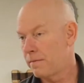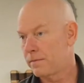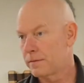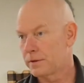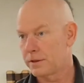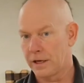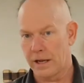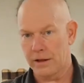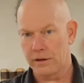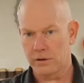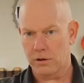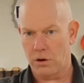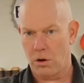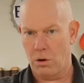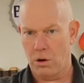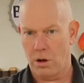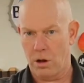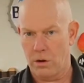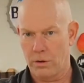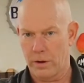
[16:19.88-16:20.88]
So now there's a
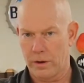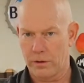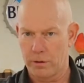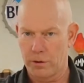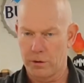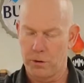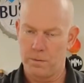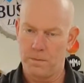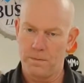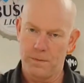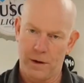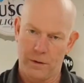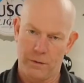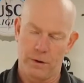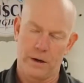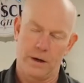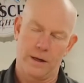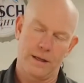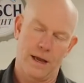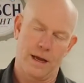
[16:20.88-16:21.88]
hole all the way through. I
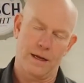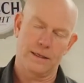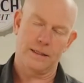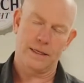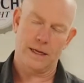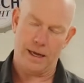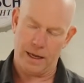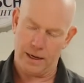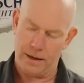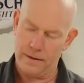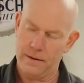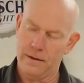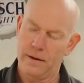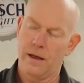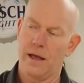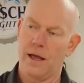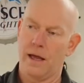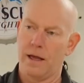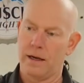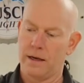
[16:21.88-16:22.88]
went on the outside
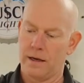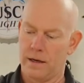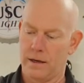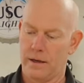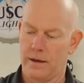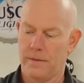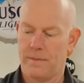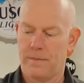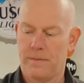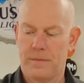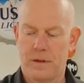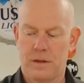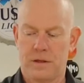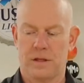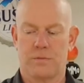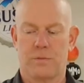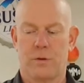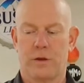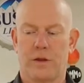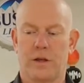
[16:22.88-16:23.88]
and uh,
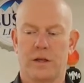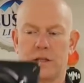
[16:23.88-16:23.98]
just put